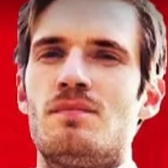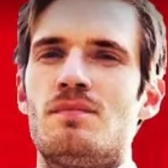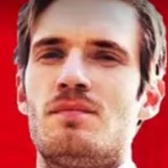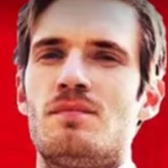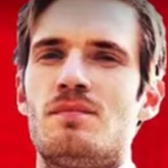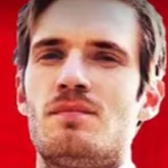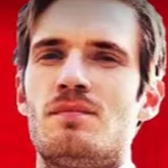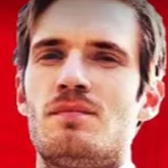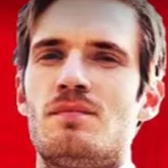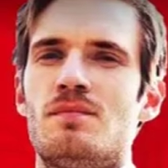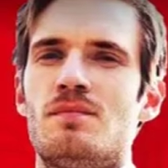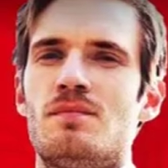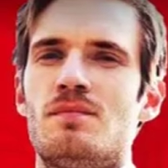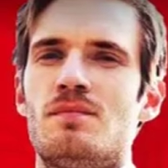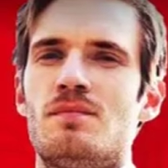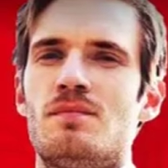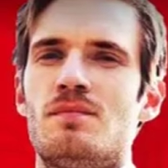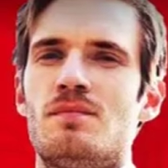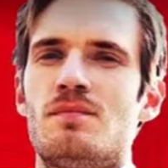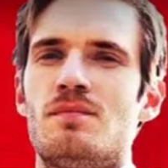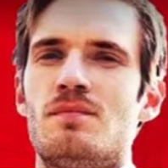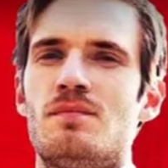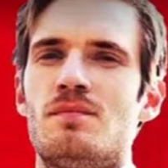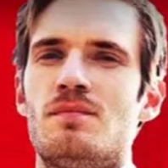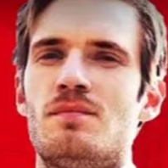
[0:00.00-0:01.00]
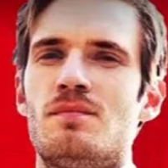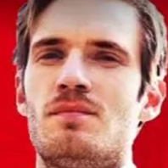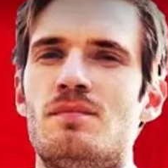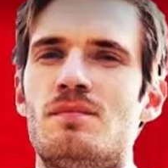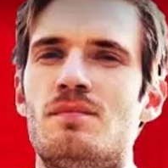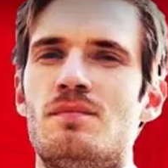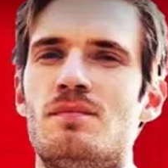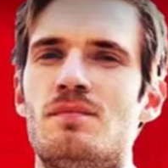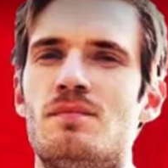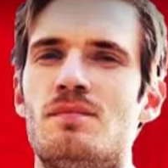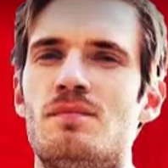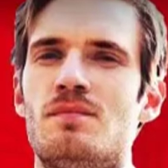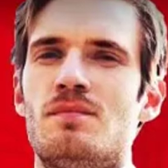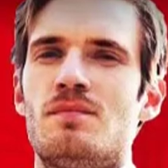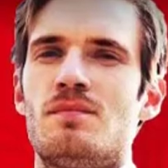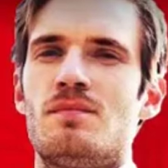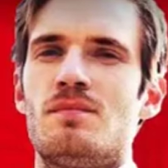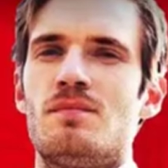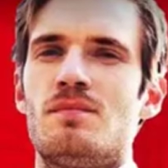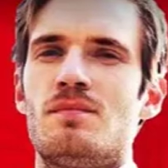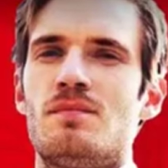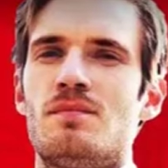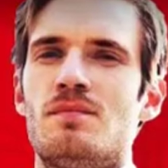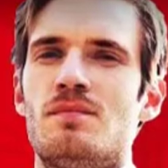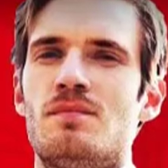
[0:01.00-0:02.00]

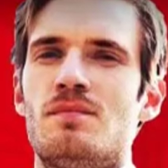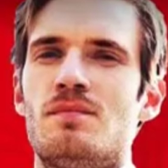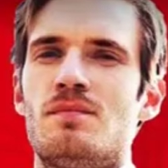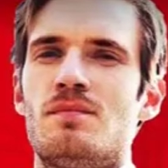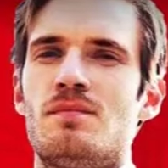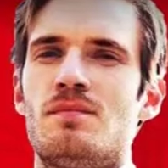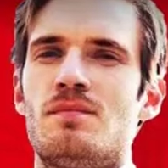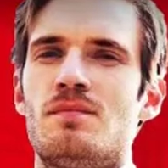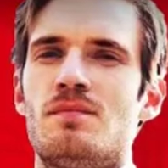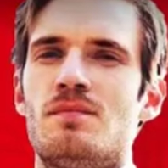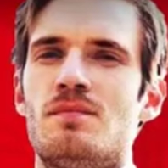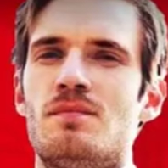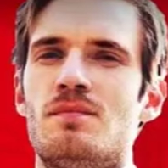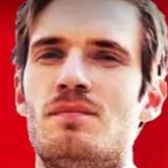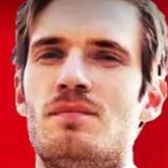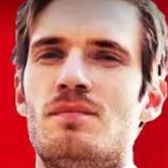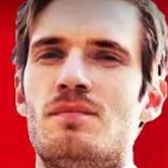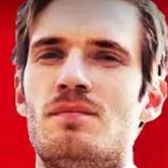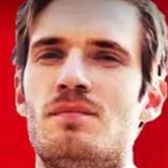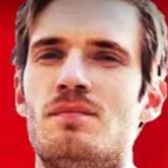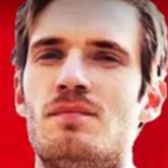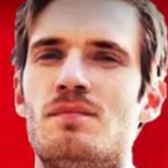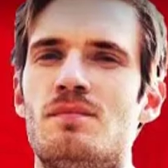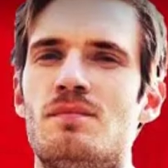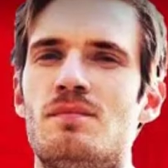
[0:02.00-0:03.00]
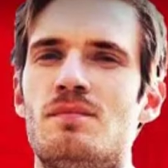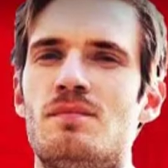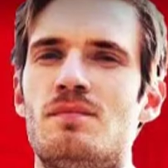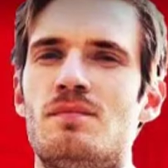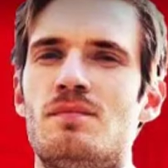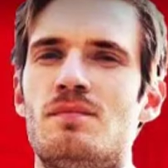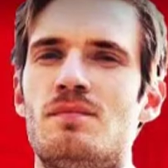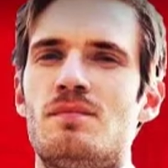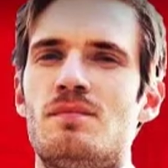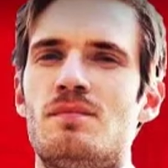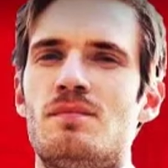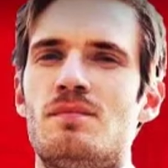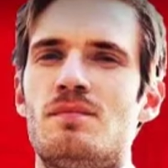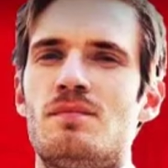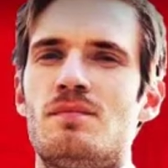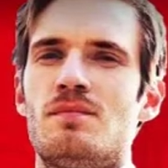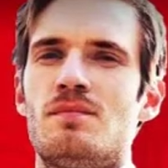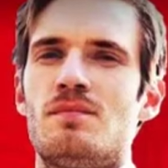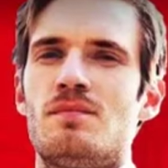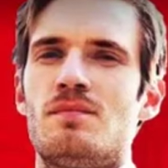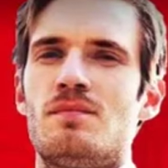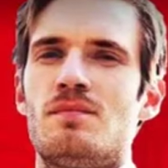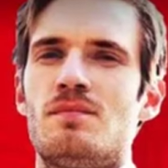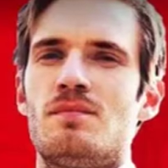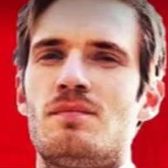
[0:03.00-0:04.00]

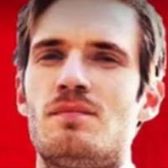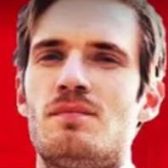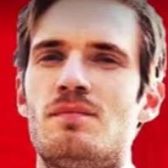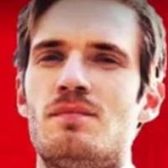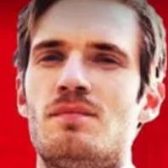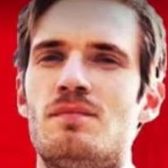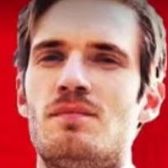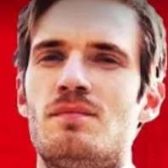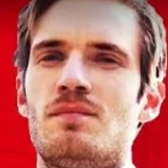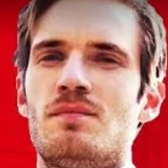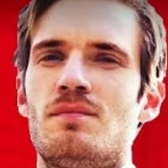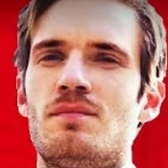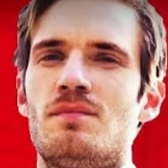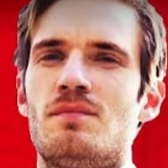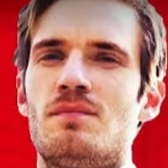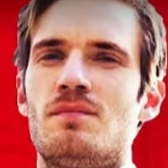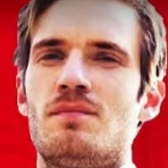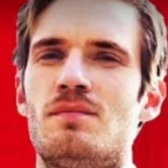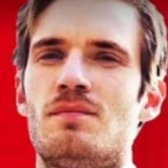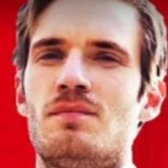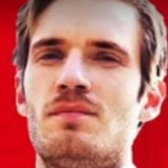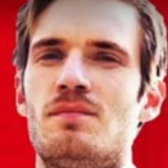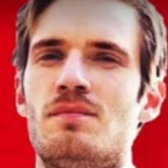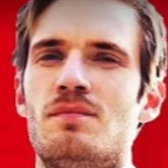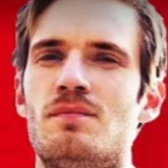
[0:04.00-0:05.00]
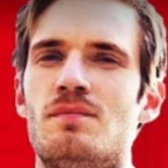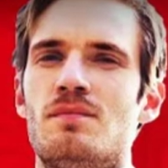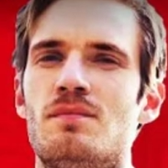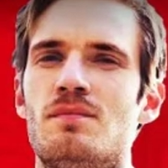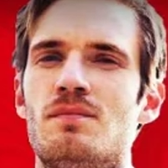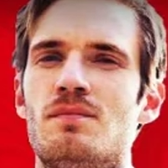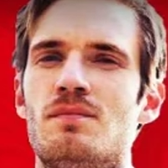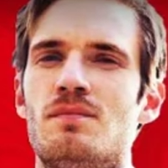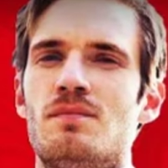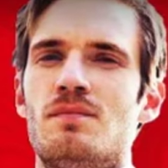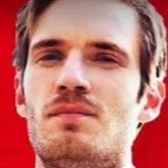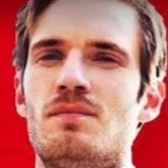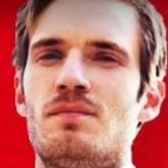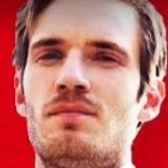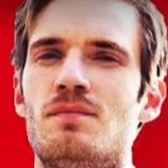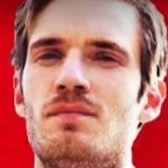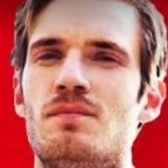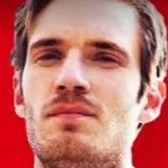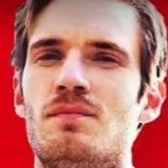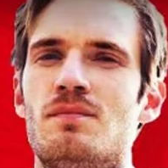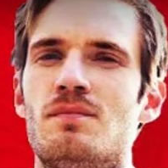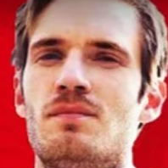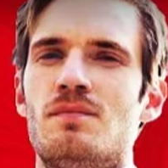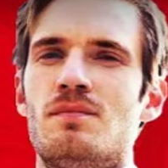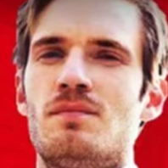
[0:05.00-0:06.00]

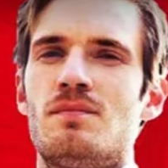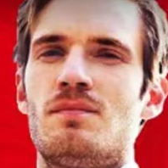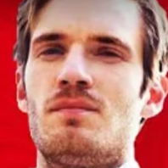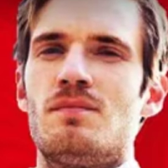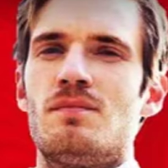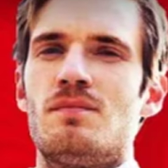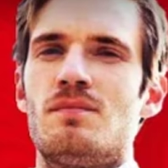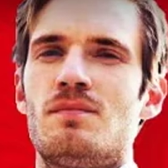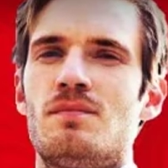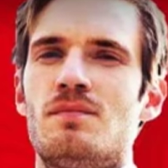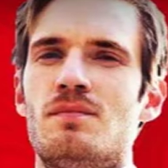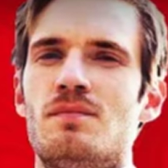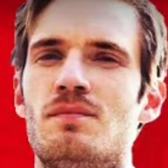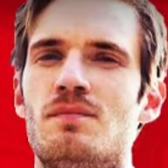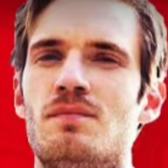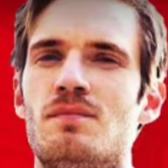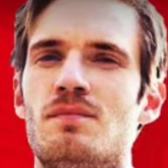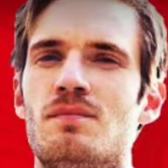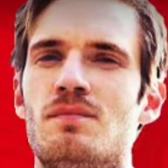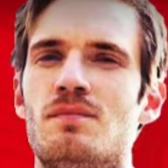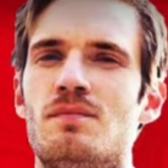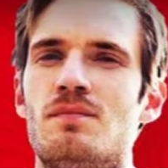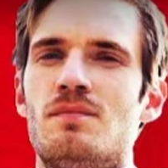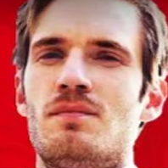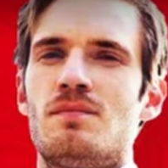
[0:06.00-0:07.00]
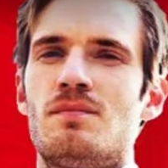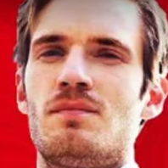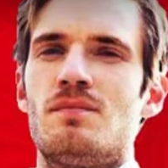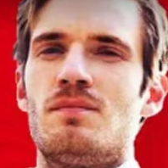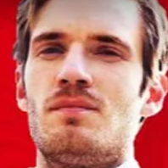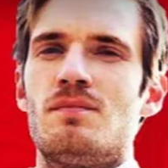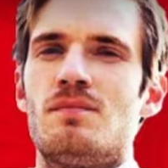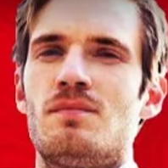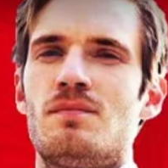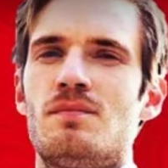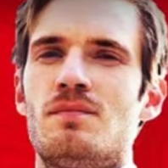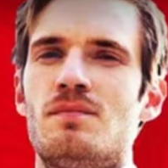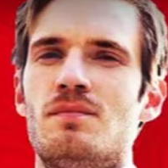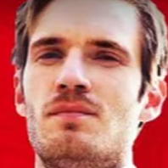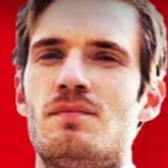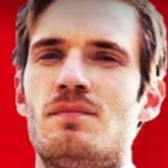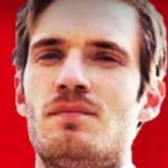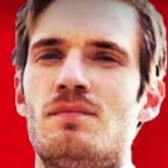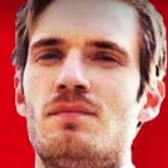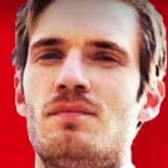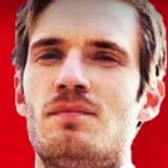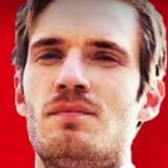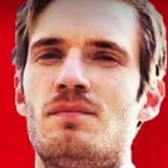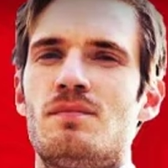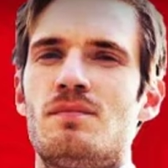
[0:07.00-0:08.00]
This person isn't speaking.